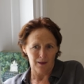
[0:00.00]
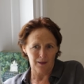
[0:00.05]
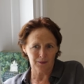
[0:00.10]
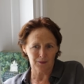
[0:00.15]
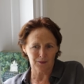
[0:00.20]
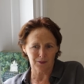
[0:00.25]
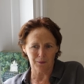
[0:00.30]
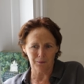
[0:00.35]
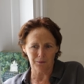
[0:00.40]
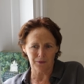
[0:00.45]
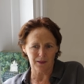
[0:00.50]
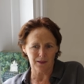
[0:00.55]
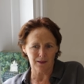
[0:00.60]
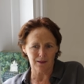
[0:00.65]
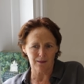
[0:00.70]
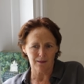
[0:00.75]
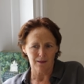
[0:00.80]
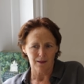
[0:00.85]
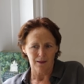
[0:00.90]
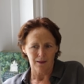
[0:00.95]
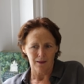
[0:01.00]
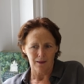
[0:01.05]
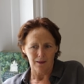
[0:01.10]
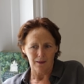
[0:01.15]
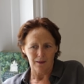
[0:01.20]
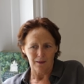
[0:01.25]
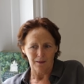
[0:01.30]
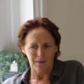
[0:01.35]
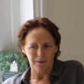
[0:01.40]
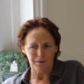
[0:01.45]
and something
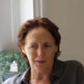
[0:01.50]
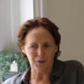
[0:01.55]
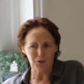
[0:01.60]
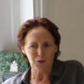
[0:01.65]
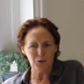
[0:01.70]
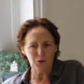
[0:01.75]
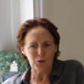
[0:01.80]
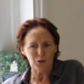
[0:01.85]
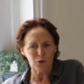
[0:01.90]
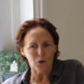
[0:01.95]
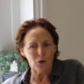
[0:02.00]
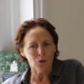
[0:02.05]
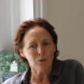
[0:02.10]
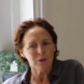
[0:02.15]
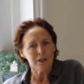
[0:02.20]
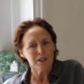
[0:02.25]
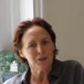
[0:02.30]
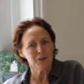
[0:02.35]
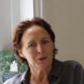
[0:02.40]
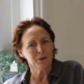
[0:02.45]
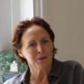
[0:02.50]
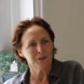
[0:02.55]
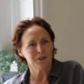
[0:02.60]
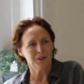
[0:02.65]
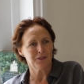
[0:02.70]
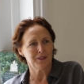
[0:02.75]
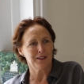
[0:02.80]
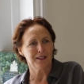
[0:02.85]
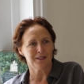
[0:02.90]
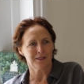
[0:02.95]
that you could only do in
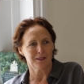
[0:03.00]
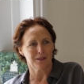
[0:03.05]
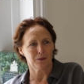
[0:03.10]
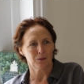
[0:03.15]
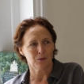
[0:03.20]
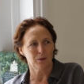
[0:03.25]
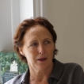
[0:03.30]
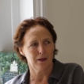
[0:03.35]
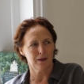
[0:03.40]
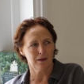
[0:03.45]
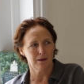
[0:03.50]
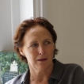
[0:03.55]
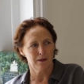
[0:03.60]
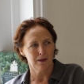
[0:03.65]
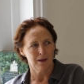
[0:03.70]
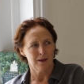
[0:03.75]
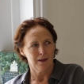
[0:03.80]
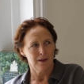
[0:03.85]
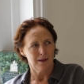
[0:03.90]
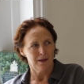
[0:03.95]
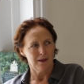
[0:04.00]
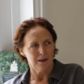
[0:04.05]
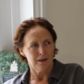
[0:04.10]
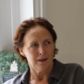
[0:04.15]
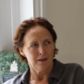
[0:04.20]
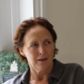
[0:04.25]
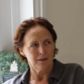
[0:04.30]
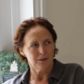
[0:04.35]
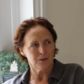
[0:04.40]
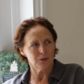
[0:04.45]
the theatre, where
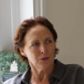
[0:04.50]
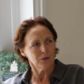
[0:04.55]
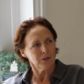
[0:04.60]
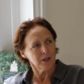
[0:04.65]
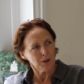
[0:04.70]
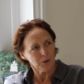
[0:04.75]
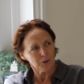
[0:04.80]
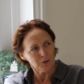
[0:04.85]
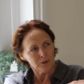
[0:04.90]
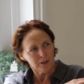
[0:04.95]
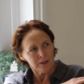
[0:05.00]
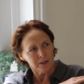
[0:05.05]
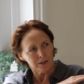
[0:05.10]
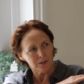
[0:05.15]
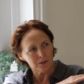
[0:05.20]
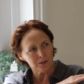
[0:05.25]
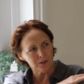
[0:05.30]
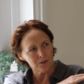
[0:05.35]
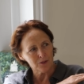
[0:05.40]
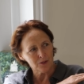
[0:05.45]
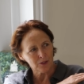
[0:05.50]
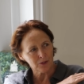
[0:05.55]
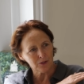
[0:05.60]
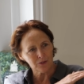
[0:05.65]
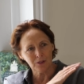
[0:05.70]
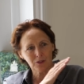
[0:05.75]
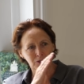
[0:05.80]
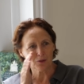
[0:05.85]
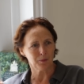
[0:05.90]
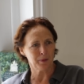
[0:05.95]
2,000 years can
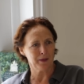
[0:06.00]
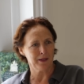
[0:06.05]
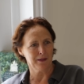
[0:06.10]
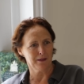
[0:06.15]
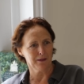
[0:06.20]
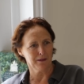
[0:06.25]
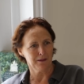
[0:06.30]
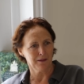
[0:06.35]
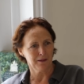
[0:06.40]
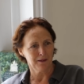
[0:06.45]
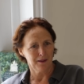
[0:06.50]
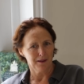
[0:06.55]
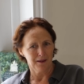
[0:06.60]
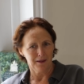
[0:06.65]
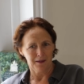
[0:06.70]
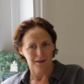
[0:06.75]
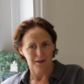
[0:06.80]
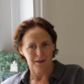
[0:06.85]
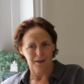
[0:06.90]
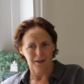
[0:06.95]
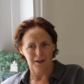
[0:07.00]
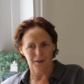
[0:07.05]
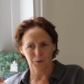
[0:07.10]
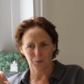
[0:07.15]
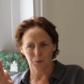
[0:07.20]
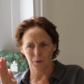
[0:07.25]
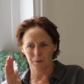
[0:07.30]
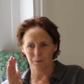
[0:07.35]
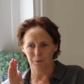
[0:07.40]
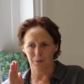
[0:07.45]
just disappear,
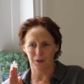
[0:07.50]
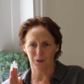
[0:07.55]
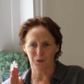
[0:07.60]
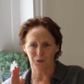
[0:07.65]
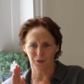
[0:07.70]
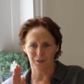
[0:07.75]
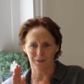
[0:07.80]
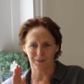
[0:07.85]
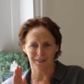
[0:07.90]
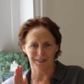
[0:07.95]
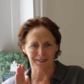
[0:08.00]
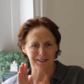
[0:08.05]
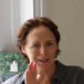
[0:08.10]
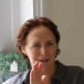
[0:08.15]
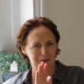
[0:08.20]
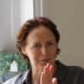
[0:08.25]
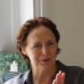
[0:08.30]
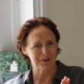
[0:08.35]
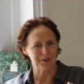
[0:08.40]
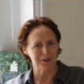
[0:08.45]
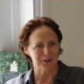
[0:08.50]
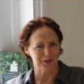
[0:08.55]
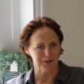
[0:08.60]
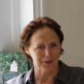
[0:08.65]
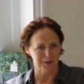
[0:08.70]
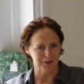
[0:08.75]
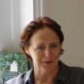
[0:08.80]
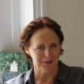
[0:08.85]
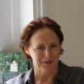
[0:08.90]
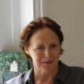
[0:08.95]
and one person can help
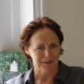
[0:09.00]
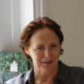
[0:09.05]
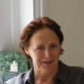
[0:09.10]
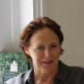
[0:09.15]
another.